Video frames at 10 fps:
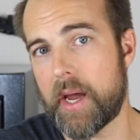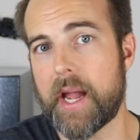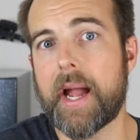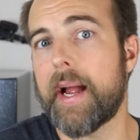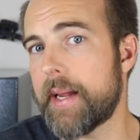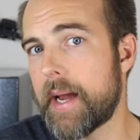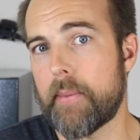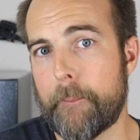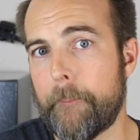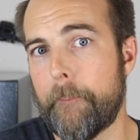I kind
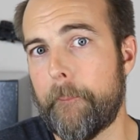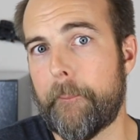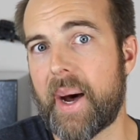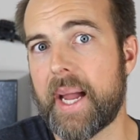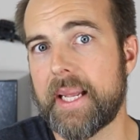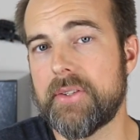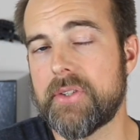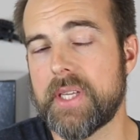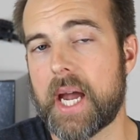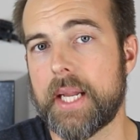of buy
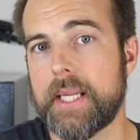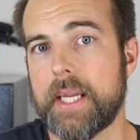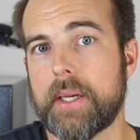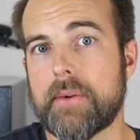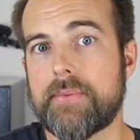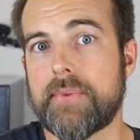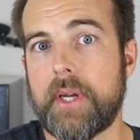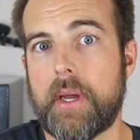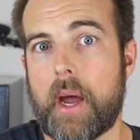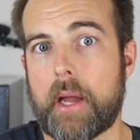into the idea of
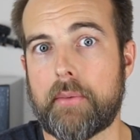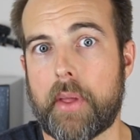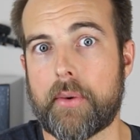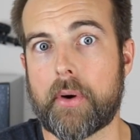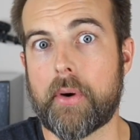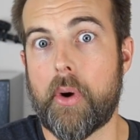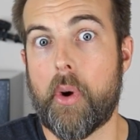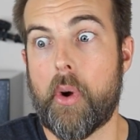I'd rather